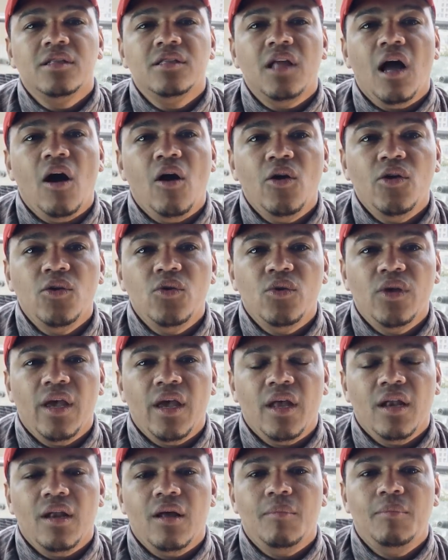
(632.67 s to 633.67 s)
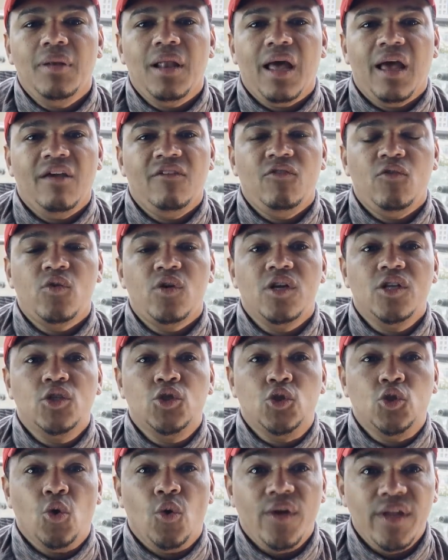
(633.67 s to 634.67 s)
Now you can apply for a
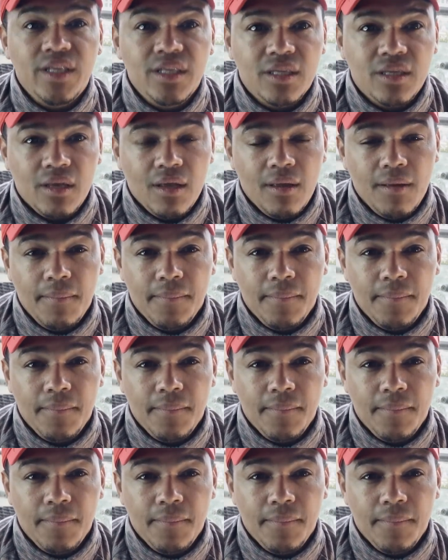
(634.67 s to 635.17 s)
joint